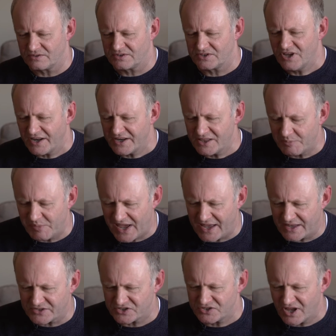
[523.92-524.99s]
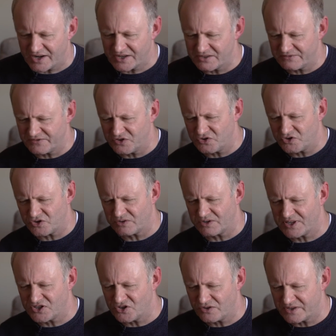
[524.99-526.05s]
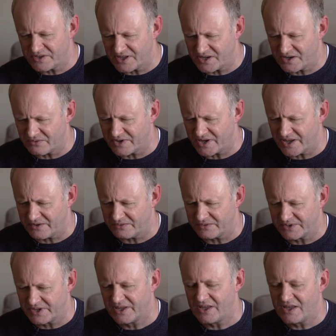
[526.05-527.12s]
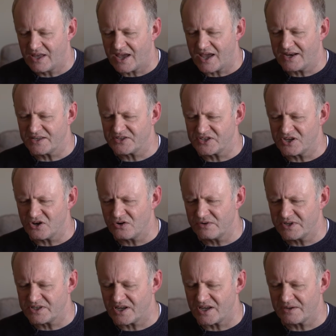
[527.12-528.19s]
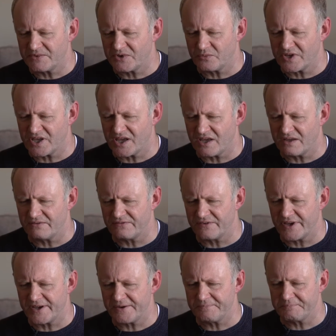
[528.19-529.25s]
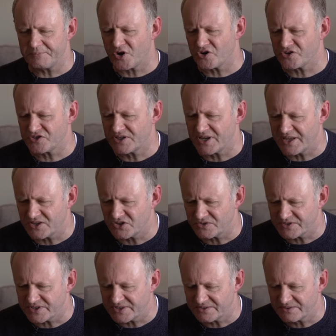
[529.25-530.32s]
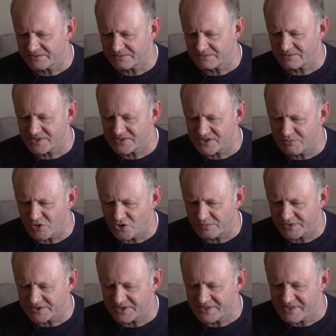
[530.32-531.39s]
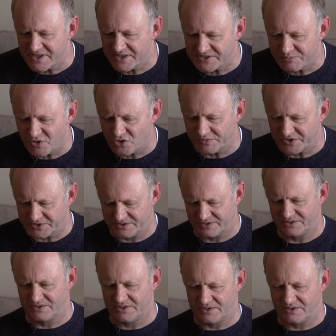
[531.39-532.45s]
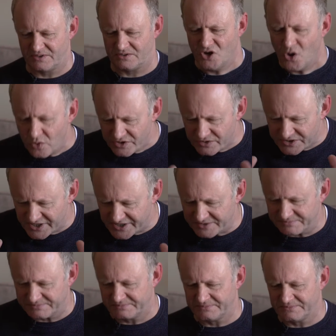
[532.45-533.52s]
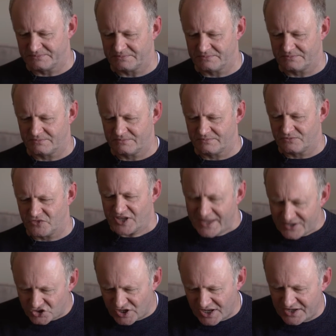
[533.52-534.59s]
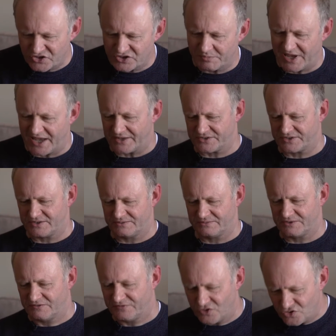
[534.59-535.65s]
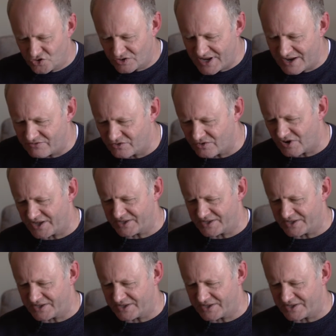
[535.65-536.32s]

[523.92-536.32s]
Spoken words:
It's not in the past, not in the future, it's only the here and now. And it's the only time that we have personal agency, is the moment, this moment. No other time. We can't change the past. The future never